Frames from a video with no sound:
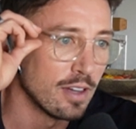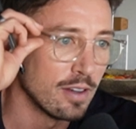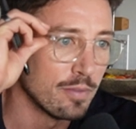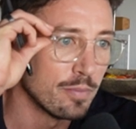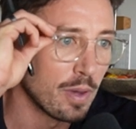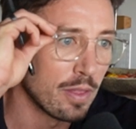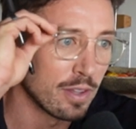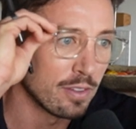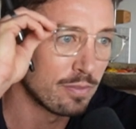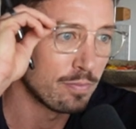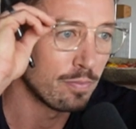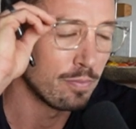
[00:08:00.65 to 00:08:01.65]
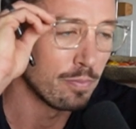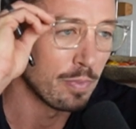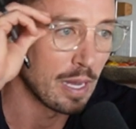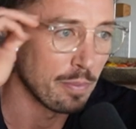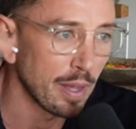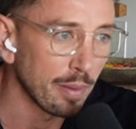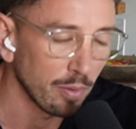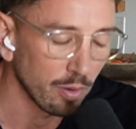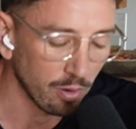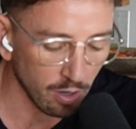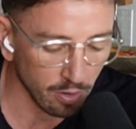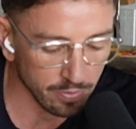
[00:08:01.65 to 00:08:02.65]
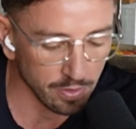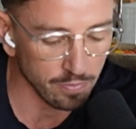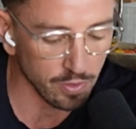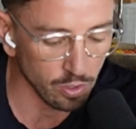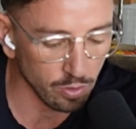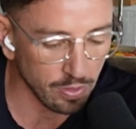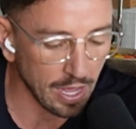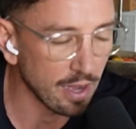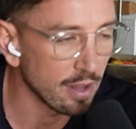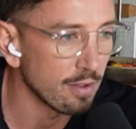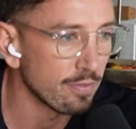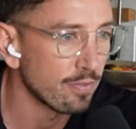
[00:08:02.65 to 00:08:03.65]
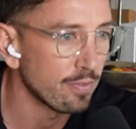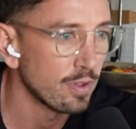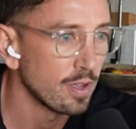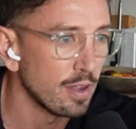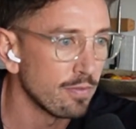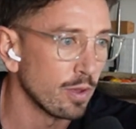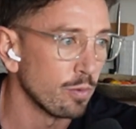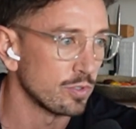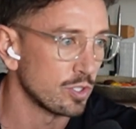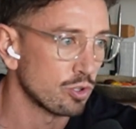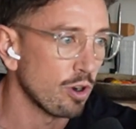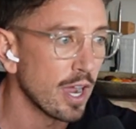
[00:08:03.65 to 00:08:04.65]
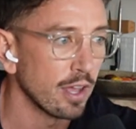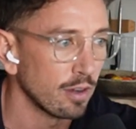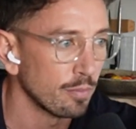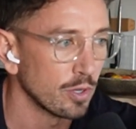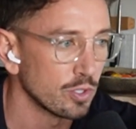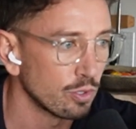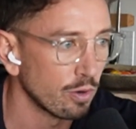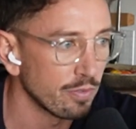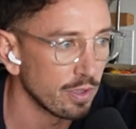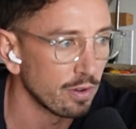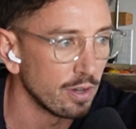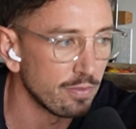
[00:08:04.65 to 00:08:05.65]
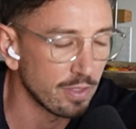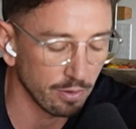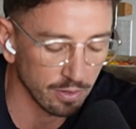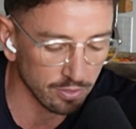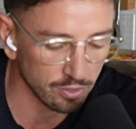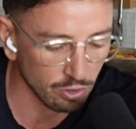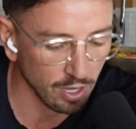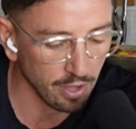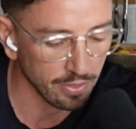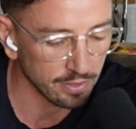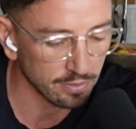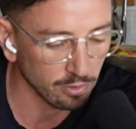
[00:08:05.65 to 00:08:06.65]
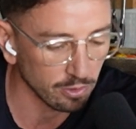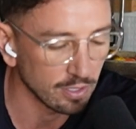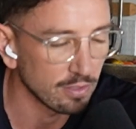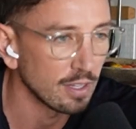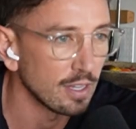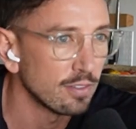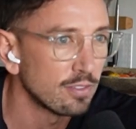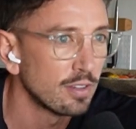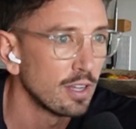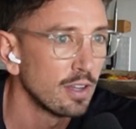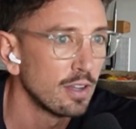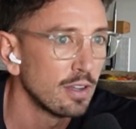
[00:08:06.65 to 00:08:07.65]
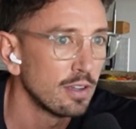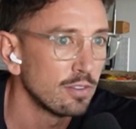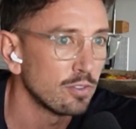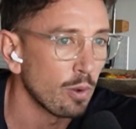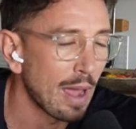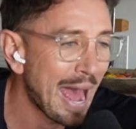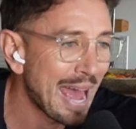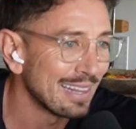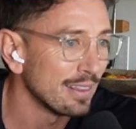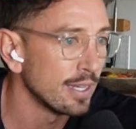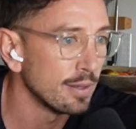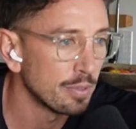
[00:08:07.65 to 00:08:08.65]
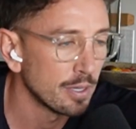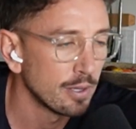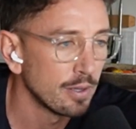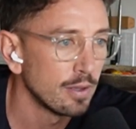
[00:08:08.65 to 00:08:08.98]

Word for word: I think many people are of the view that if there was a trial, and I'm not sure if there is a trial that's looked at this, so ad lib,